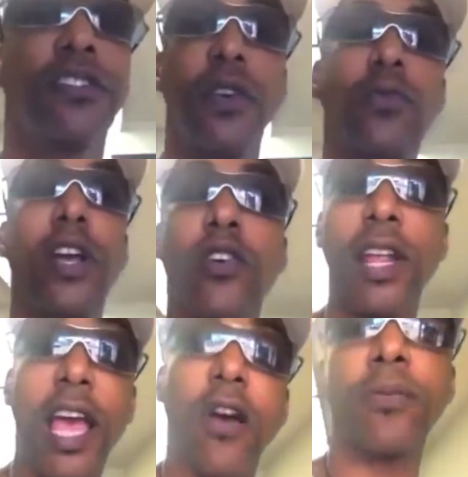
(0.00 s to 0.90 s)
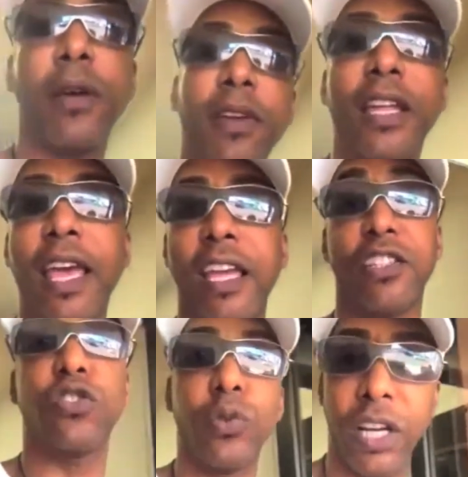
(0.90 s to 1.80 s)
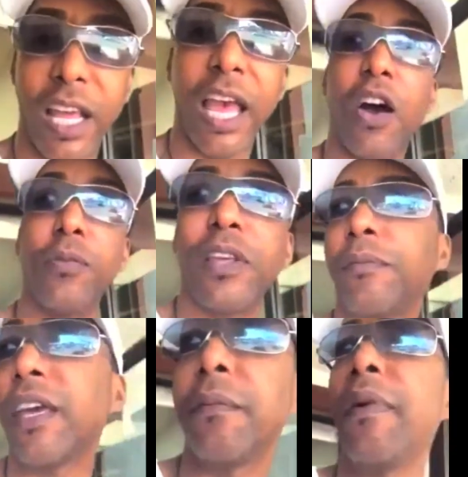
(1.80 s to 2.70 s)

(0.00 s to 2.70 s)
So we're going to help them get agents, we're going to help them get